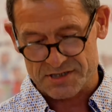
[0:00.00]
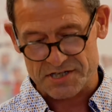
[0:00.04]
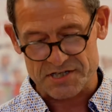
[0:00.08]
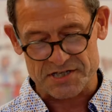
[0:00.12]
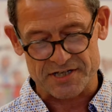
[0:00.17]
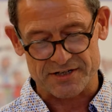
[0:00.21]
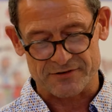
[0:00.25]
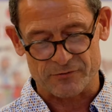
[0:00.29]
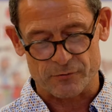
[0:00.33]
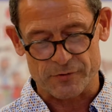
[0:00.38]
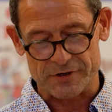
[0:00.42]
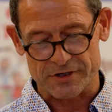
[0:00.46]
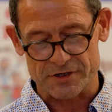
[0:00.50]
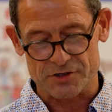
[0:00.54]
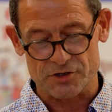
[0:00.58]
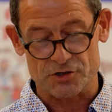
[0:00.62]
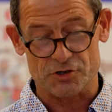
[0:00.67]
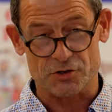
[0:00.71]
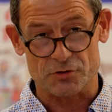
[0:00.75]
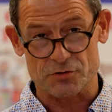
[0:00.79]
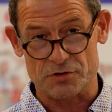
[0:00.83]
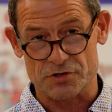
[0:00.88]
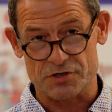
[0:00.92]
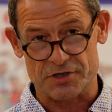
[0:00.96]
to see if we
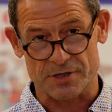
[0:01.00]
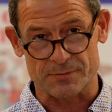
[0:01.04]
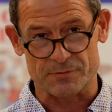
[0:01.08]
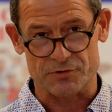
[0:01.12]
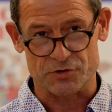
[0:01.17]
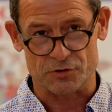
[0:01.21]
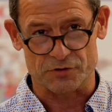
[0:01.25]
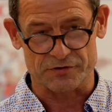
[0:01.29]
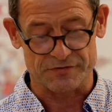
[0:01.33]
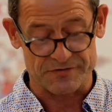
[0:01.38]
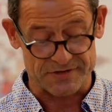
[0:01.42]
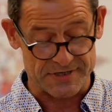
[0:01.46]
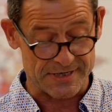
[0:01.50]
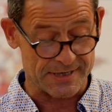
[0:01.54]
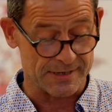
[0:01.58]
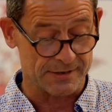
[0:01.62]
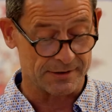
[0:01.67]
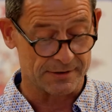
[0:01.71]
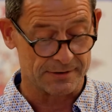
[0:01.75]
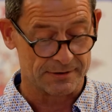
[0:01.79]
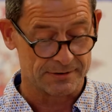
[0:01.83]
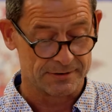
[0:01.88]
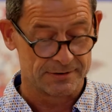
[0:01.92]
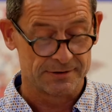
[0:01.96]
can do some sort of
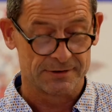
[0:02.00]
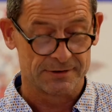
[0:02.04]
deal.